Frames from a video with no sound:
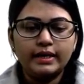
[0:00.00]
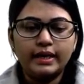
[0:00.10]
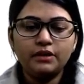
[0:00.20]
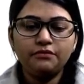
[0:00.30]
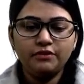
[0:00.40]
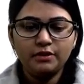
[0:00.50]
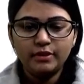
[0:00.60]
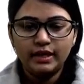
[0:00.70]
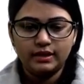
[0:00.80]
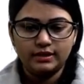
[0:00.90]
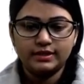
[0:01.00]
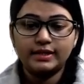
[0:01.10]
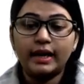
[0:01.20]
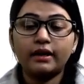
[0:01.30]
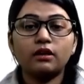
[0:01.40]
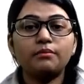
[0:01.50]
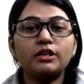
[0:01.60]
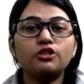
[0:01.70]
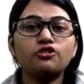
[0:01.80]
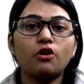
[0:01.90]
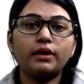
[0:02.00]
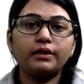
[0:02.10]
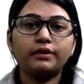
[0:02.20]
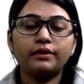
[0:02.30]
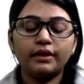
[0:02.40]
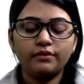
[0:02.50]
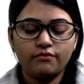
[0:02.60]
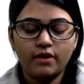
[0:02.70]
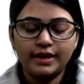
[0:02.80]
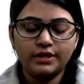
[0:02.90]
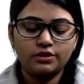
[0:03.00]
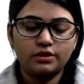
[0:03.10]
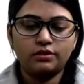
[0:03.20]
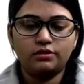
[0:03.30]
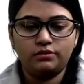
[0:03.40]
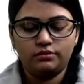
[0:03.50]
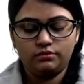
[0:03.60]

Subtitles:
In female, sacrum is shorter and wider.